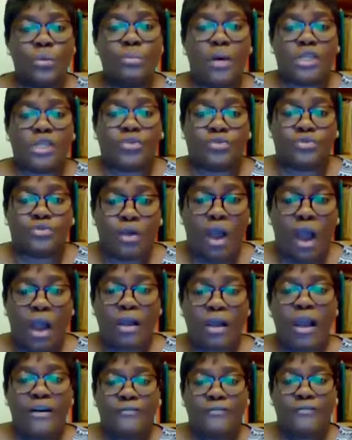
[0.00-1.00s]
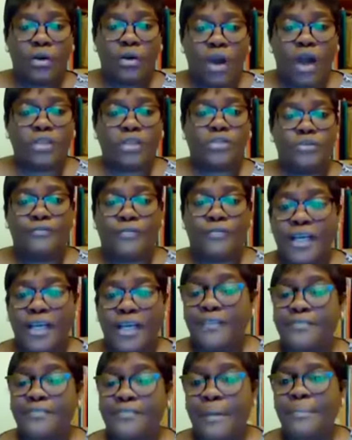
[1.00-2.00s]
too much wrong for God to
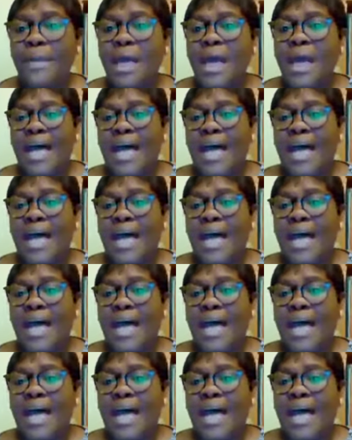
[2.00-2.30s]
forgive them.